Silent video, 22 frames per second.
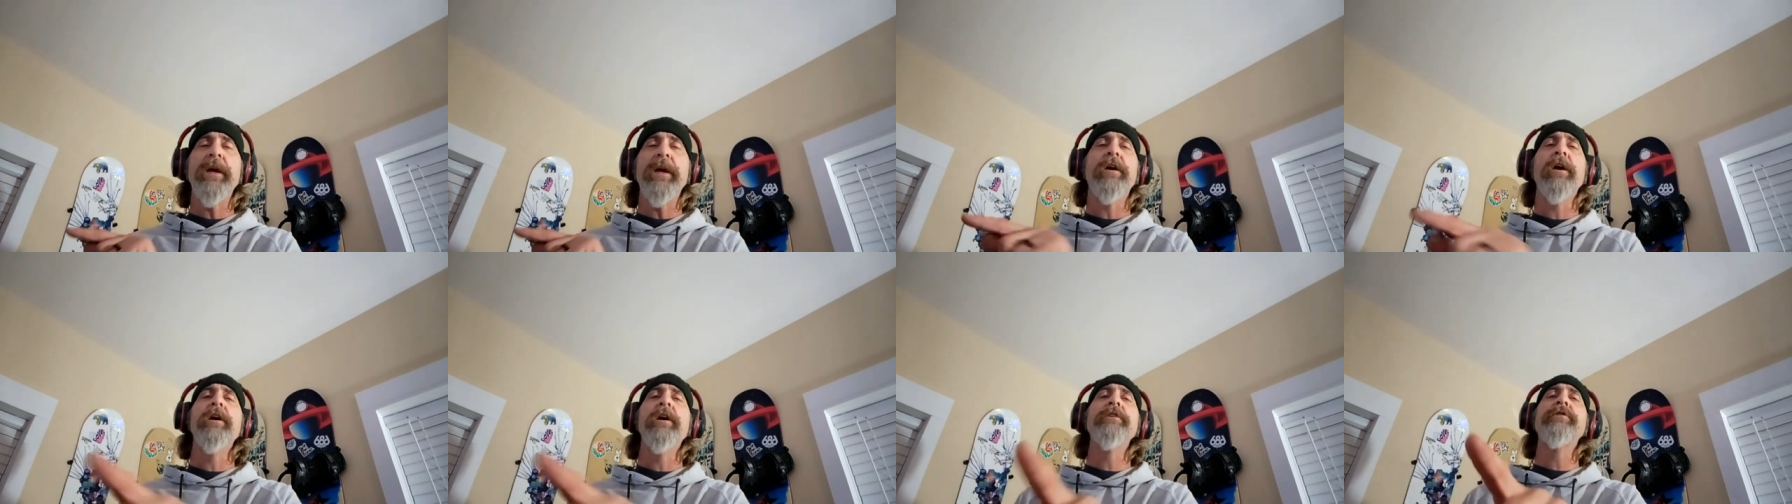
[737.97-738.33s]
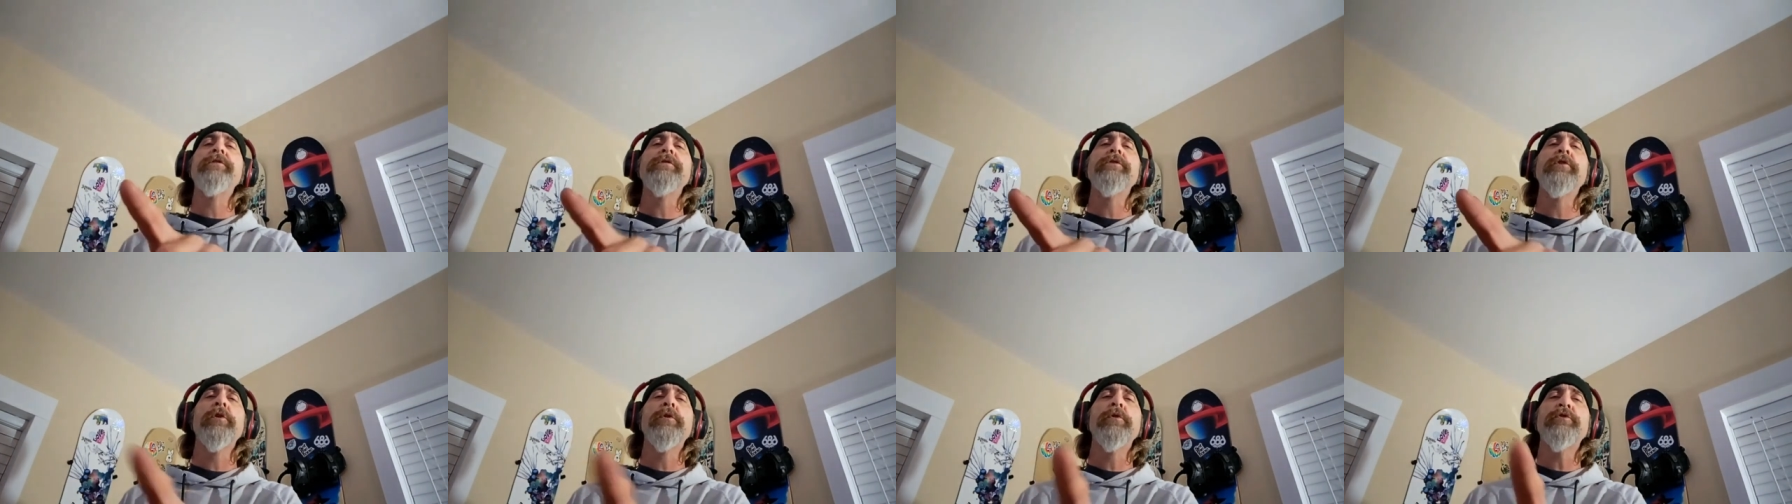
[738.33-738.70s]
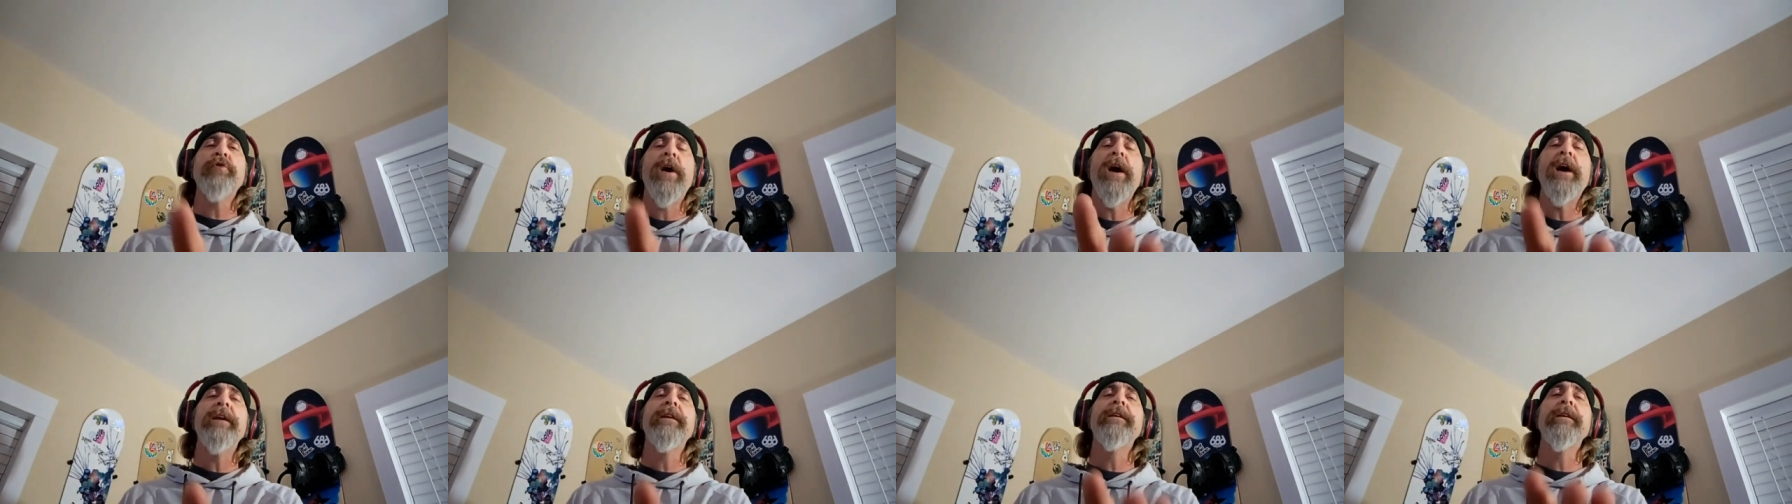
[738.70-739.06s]
because you're
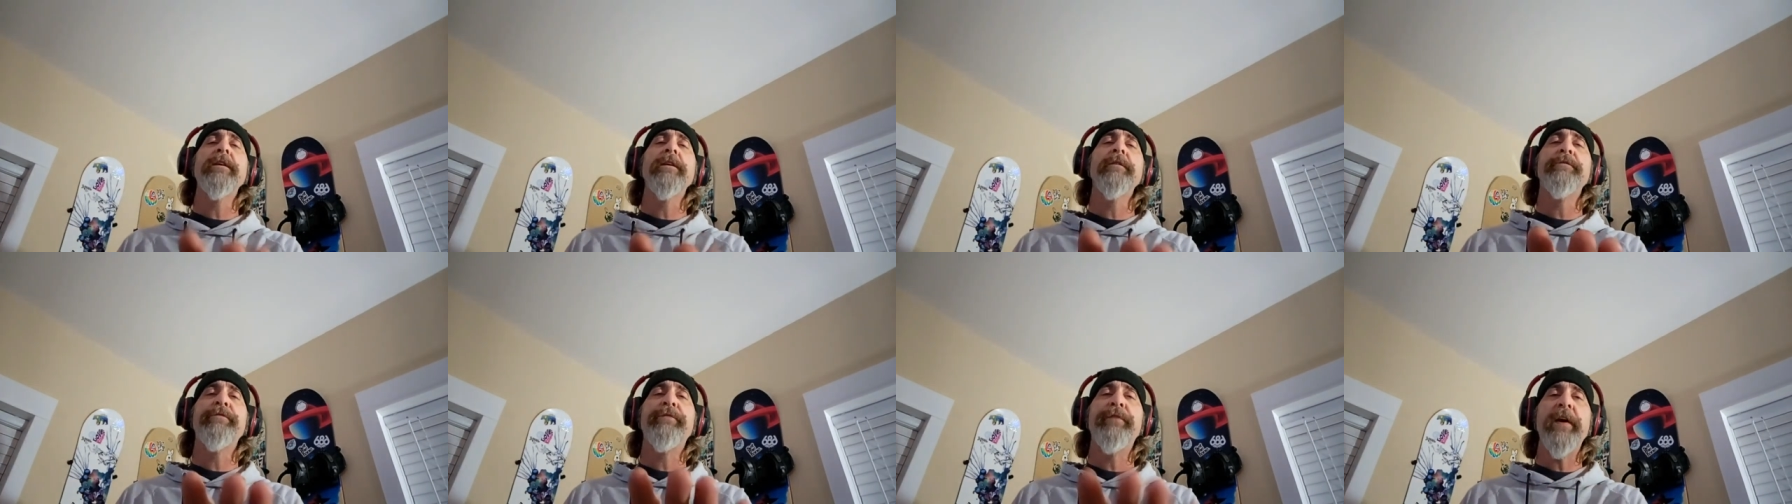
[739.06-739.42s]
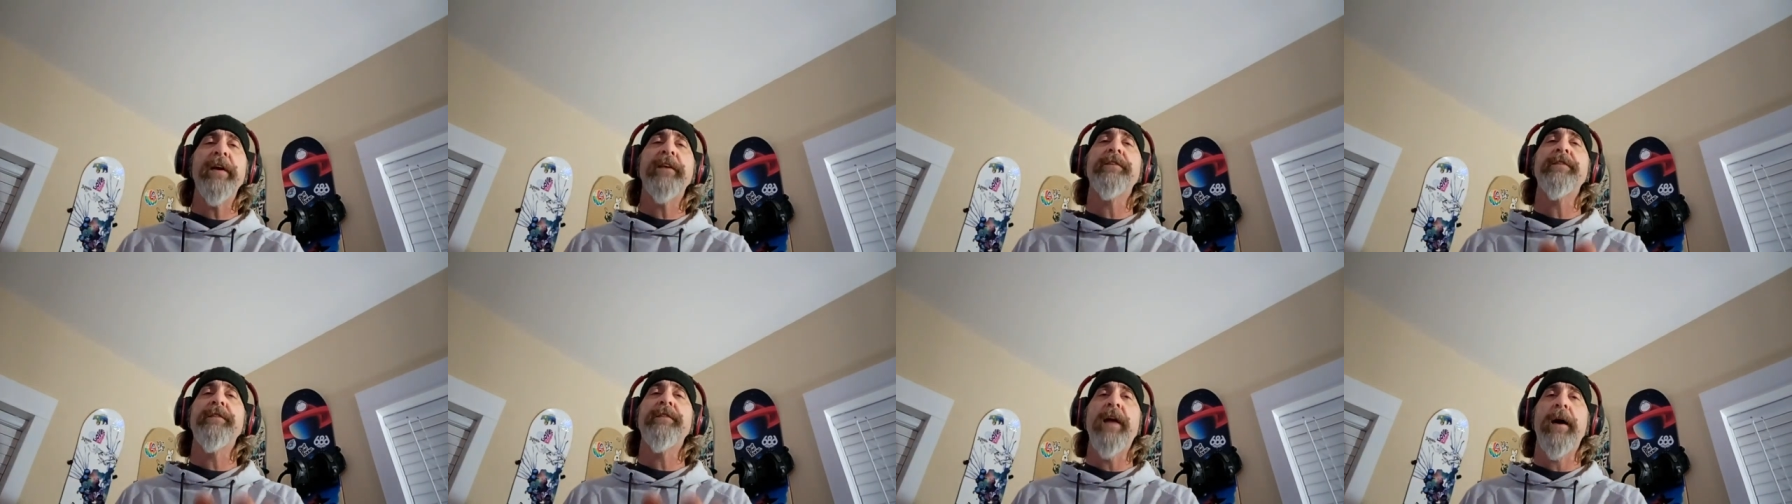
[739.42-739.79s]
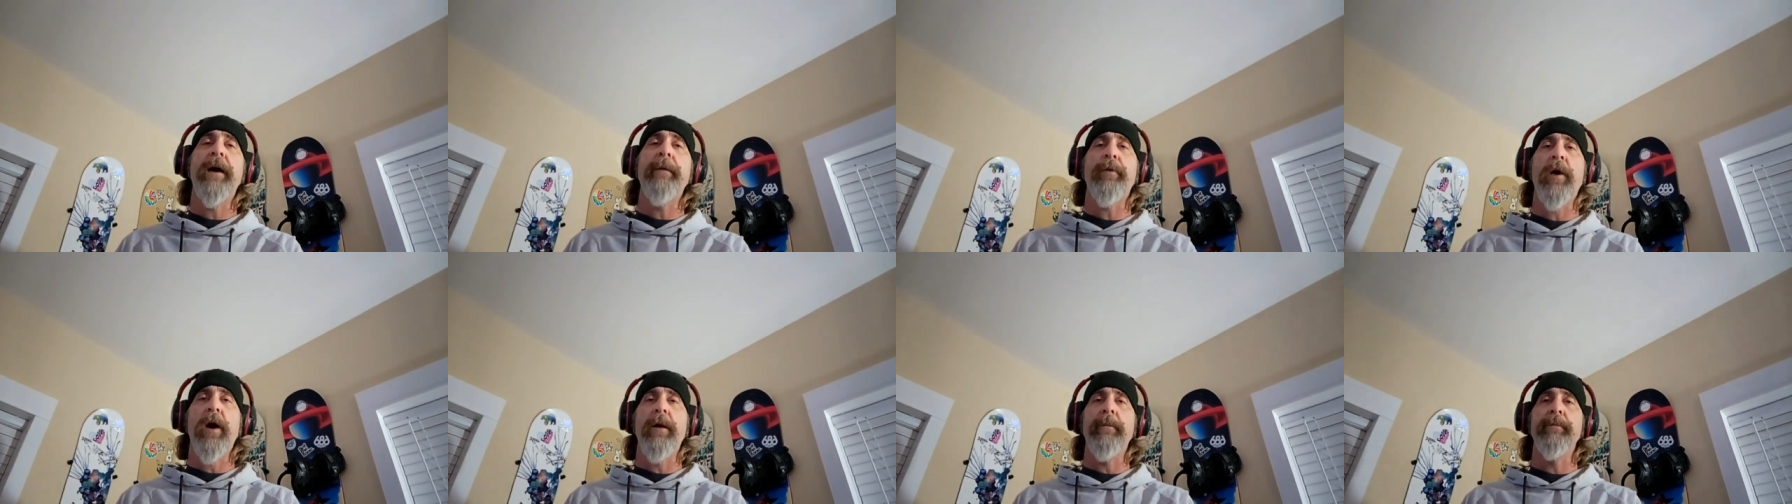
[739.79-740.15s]
trying to fix
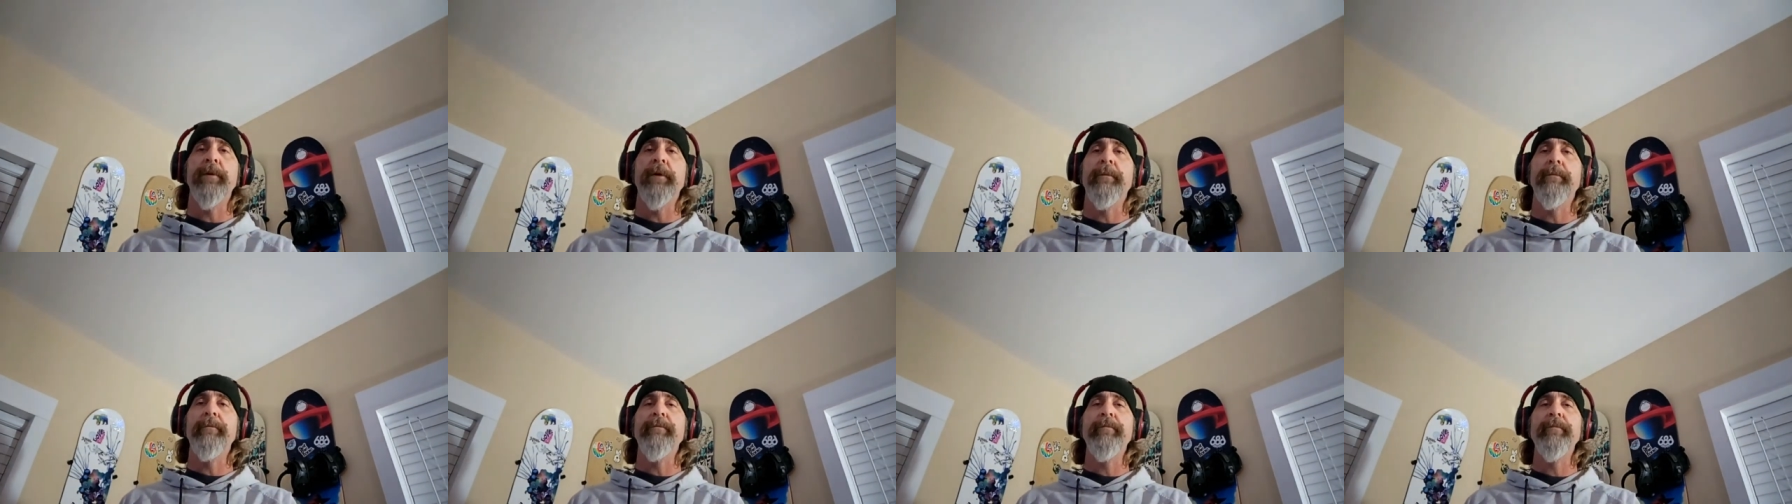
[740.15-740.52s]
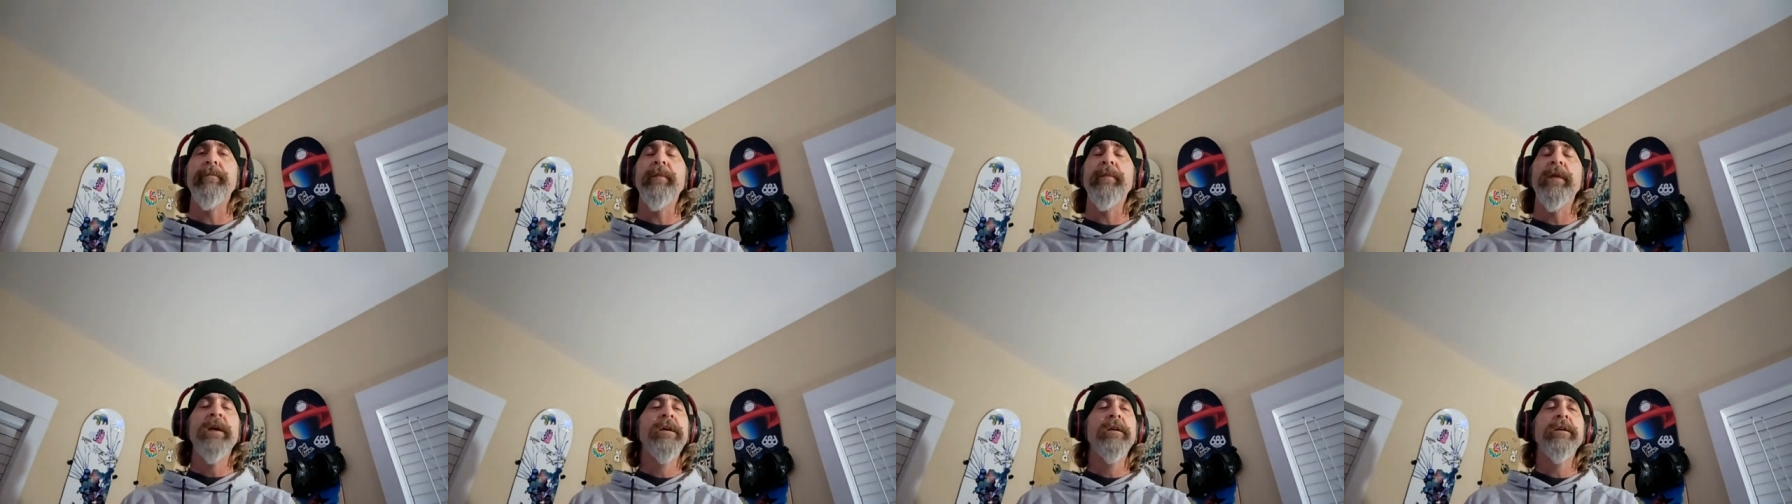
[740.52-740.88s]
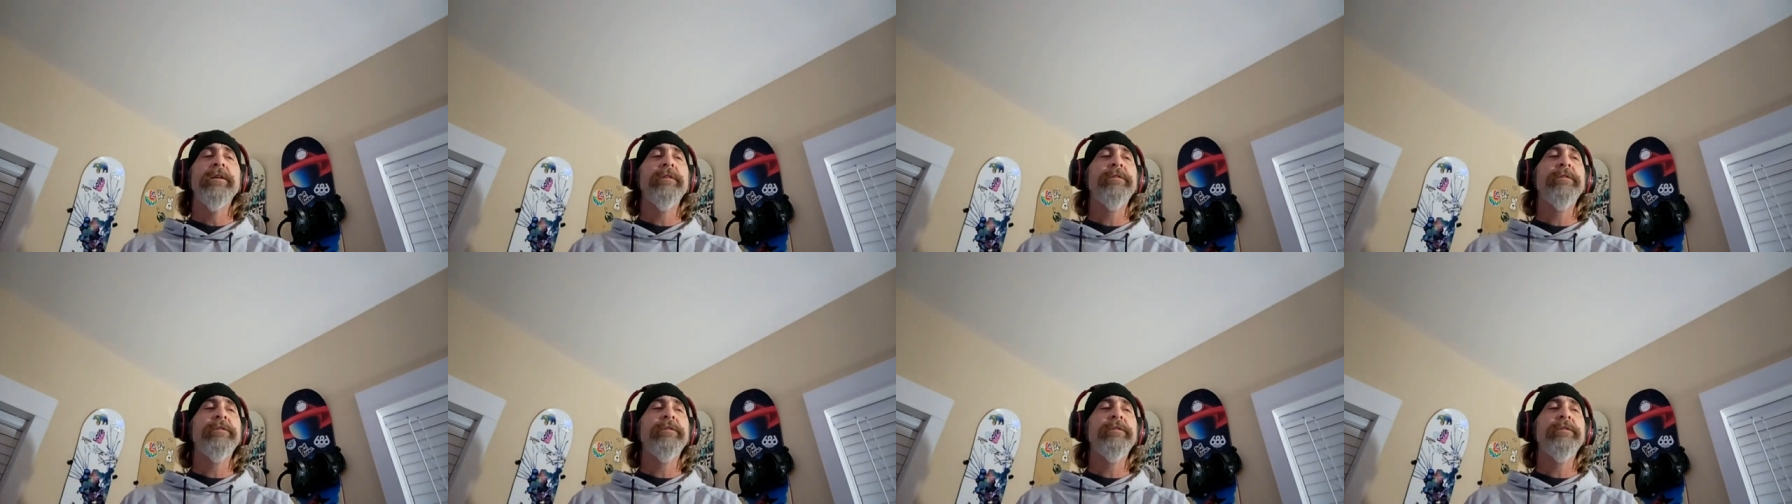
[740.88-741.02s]
that problem.